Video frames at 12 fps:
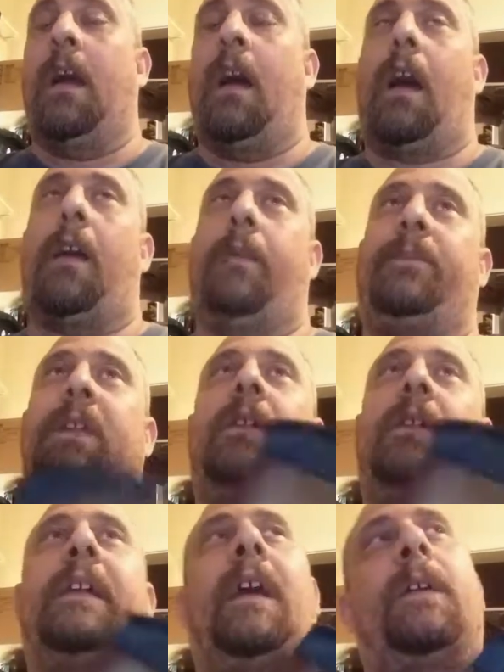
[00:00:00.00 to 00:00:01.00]
The
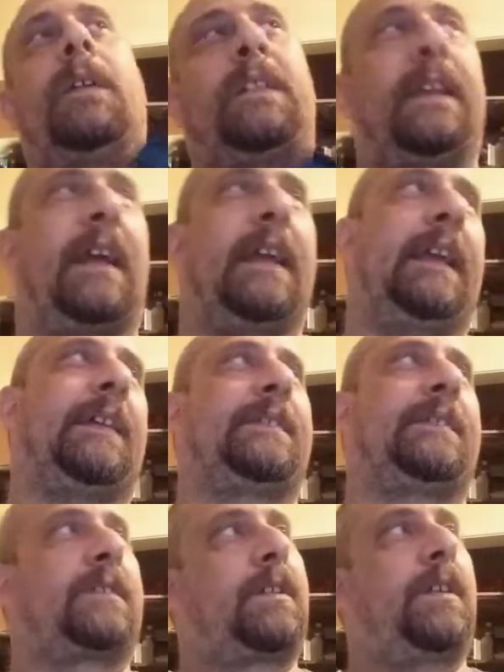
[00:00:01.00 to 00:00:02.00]
only other thing I
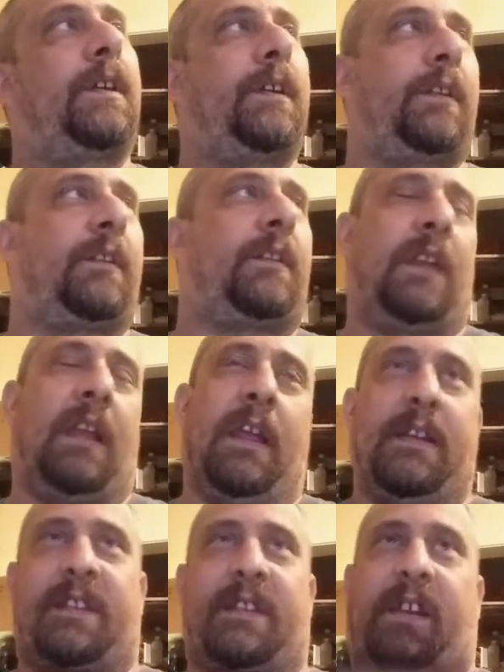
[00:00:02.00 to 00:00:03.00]
guess
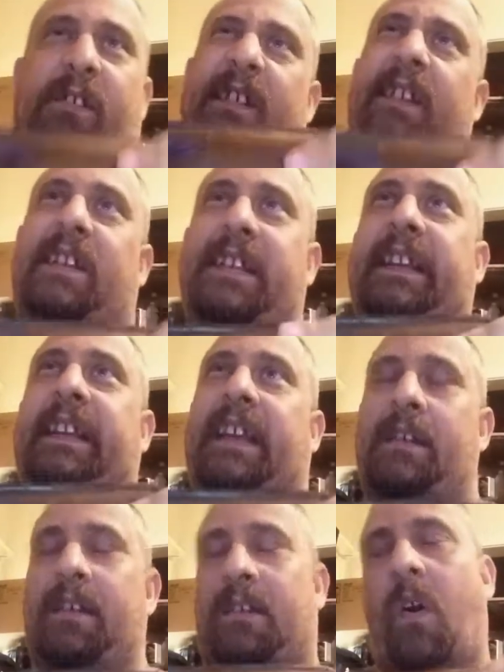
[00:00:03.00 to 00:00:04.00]
to critique
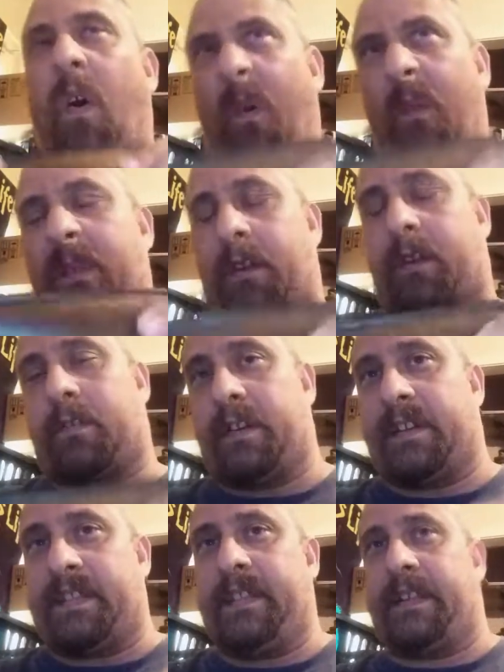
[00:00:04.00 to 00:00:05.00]
and over
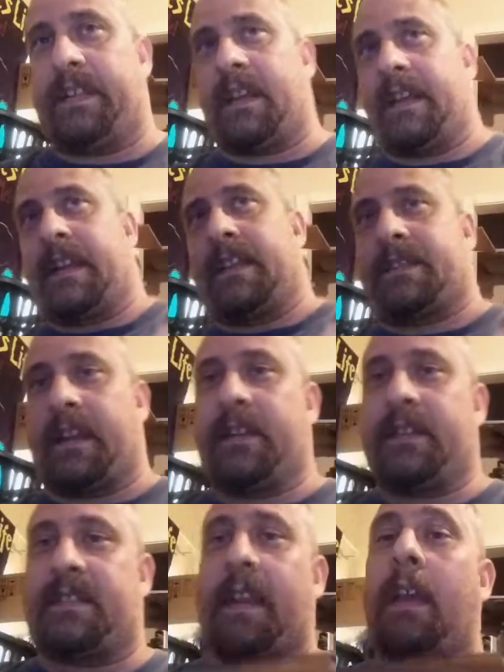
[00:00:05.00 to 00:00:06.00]
critique, I guess I
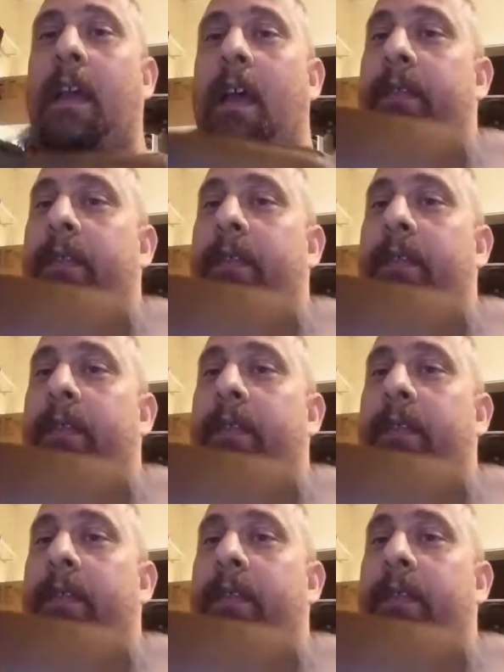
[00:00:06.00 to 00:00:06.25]
could say,